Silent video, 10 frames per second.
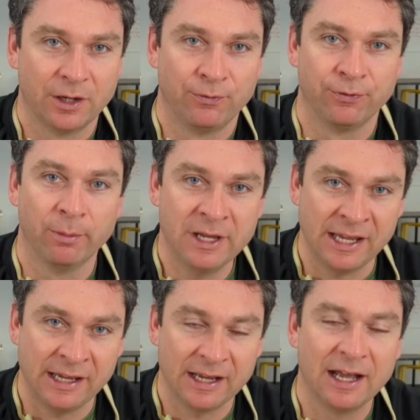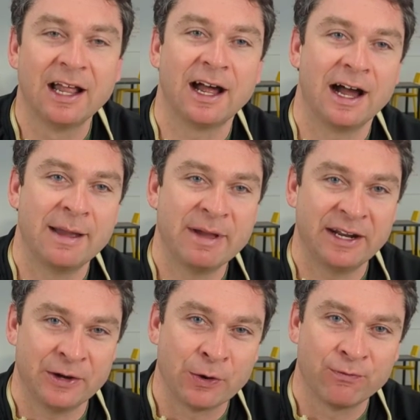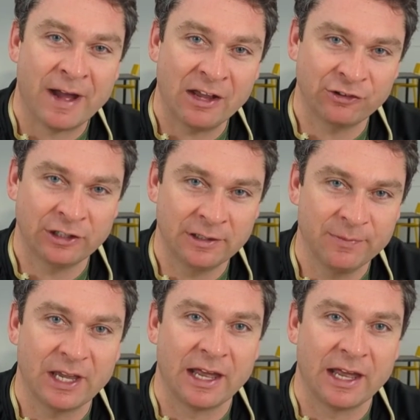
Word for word: For me, I made it go faster